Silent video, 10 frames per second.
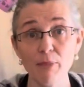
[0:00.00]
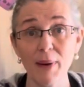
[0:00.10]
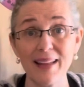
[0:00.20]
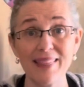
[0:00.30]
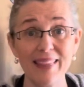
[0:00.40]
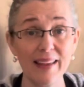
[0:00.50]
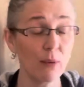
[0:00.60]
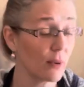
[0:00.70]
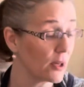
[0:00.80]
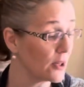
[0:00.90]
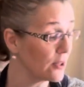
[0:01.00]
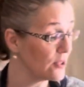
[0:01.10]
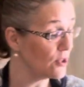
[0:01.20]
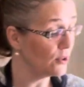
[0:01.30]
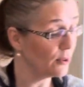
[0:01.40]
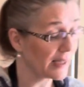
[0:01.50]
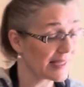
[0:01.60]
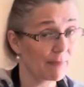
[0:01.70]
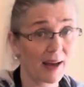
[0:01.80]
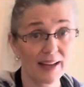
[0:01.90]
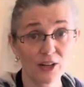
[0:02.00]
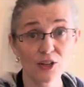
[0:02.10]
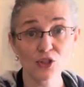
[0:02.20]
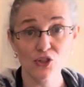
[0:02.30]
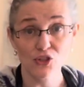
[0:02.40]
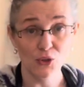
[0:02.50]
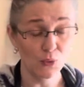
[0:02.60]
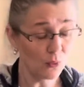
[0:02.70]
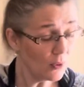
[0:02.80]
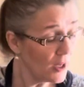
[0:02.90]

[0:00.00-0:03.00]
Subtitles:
but they were due to expire soon.